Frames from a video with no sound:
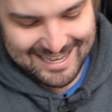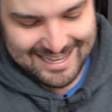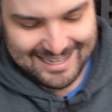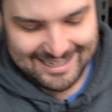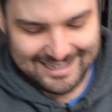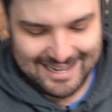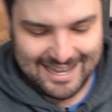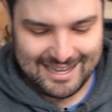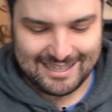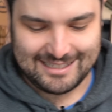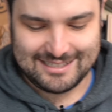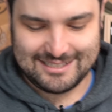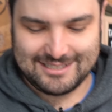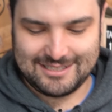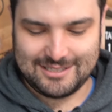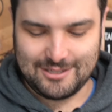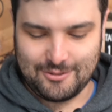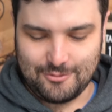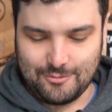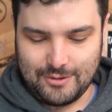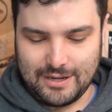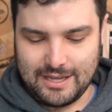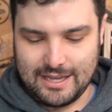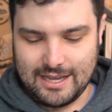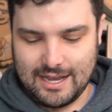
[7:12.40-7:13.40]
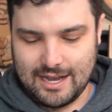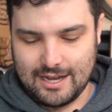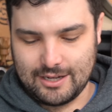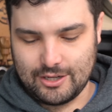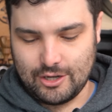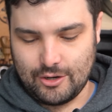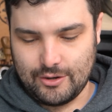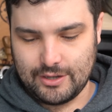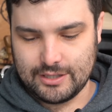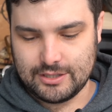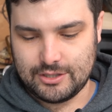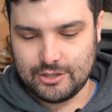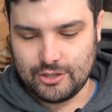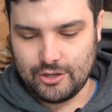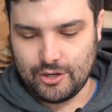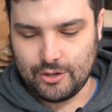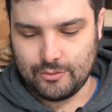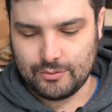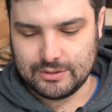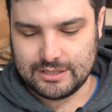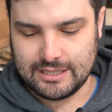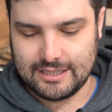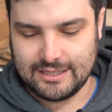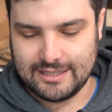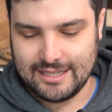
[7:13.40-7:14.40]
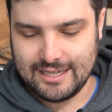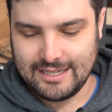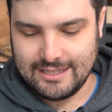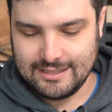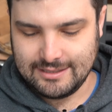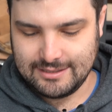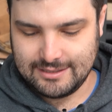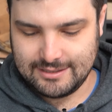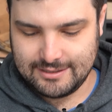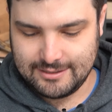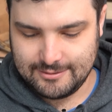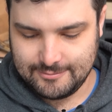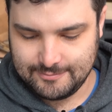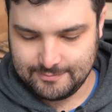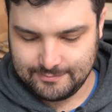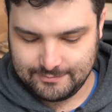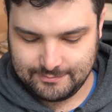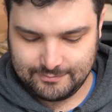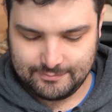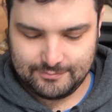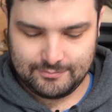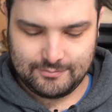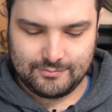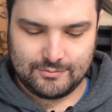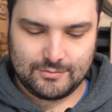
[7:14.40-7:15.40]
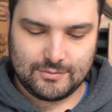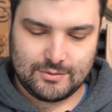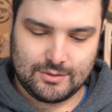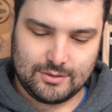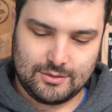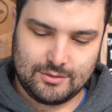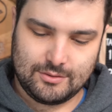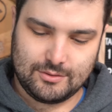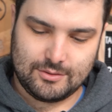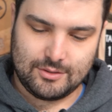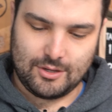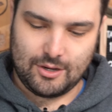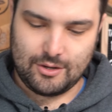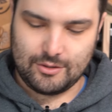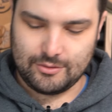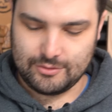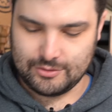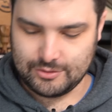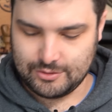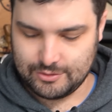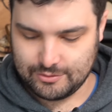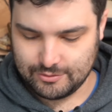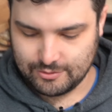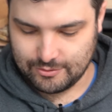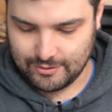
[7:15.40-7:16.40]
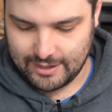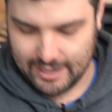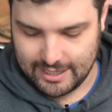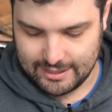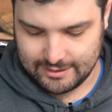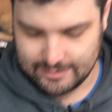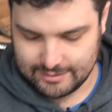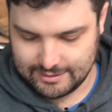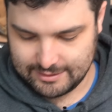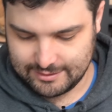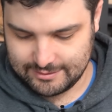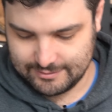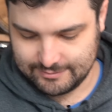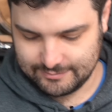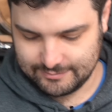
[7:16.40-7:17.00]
Next, we are going to go, was it yeast? No, it was grains.